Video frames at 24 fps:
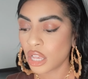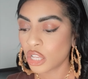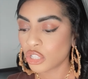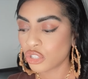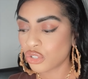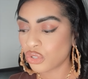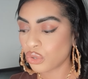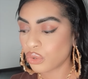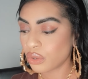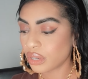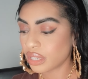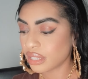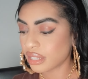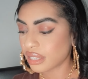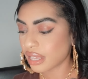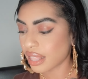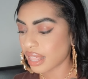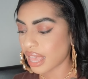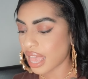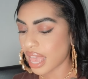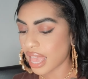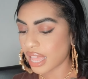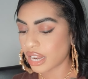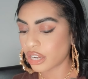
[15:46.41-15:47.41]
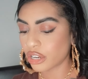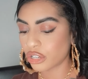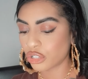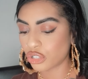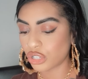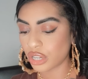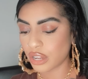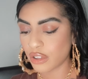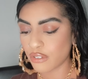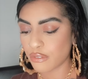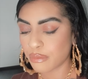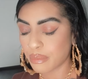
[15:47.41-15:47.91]
Tune into the
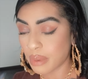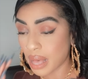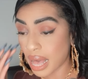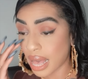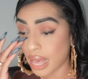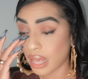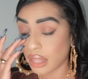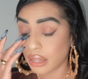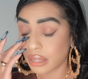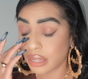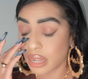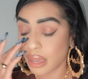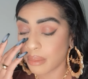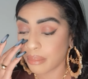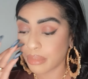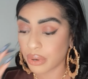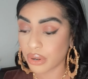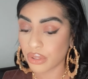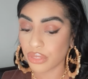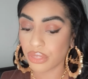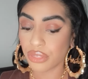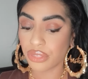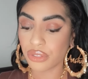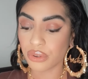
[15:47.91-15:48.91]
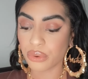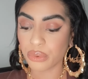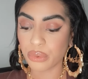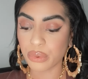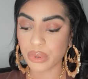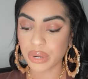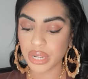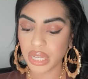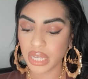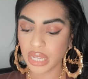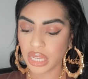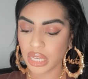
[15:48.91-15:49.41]
energy of pile number
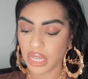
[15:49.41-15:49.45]
three.